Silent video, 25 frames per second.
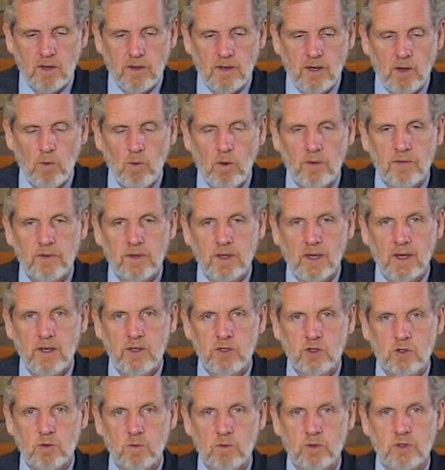Now, what the
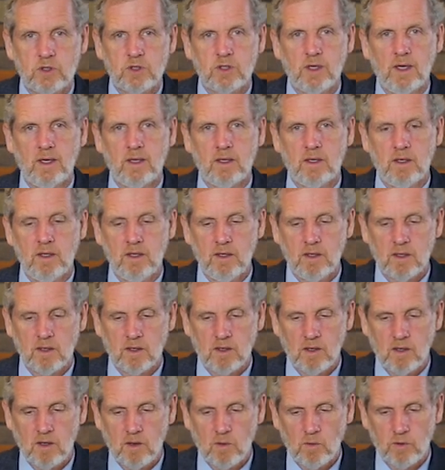angel was saying
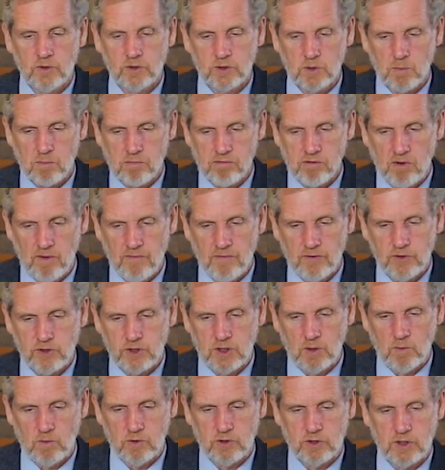here was a
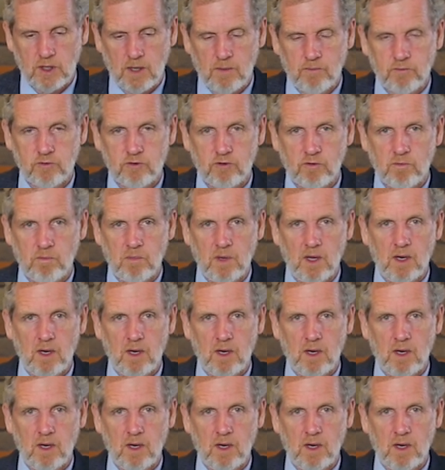prophecy which comes from